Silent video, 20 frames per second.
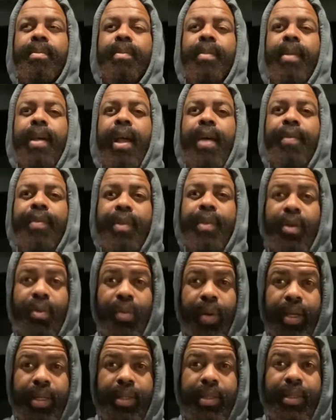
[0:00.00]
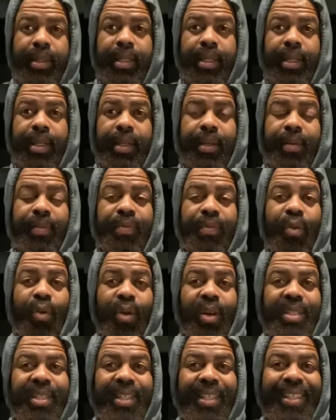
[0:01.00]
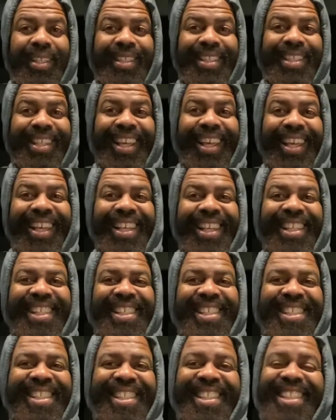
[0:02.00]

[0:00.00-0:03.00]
haven't quite did it in 14 days.